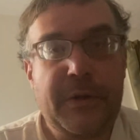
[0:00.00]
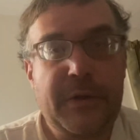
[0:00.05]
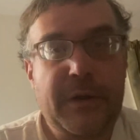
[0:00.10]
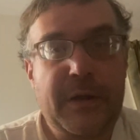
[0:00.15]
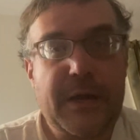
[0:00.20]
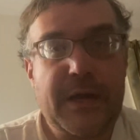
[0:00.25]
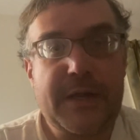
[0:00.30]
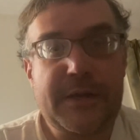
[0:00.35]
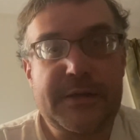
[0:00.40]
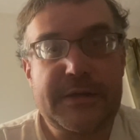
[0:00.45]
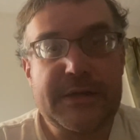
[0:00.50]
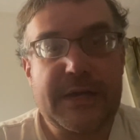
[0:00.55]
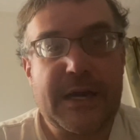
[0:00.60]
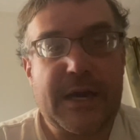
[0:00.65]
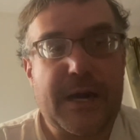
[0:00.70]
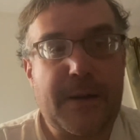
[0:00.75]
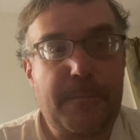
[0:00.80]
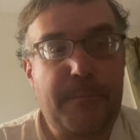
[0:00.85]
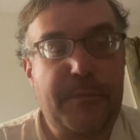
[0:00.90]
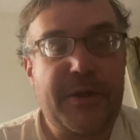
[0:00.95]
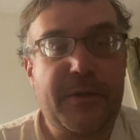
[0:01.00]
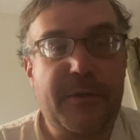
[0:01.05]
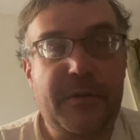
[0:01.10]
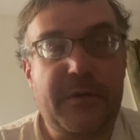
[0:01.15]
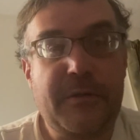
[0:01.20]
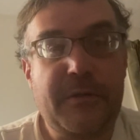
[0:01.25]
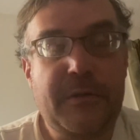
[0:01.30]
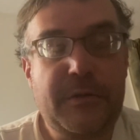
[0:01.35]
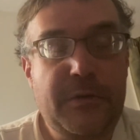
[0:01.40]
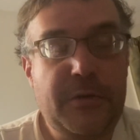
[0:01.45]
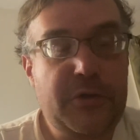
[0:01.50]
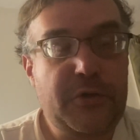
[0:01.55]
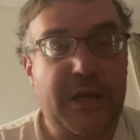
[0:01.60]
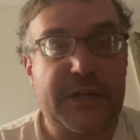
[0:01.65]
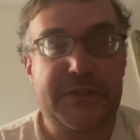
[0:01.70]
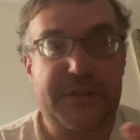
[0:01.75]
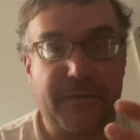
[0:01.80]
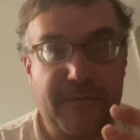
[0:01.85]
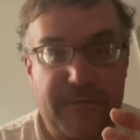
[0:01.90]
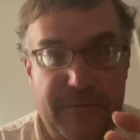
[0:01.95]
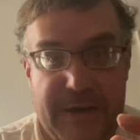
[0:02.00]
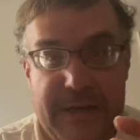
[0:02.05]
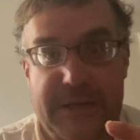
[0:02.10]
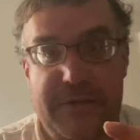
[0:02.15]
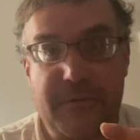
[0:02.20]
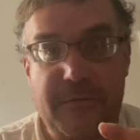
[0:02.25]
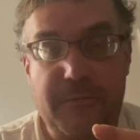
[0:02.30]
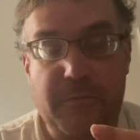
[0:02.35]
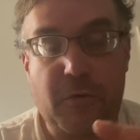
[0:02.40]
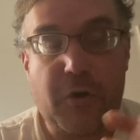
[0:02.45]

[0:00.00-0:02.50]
and uh, be cost effective.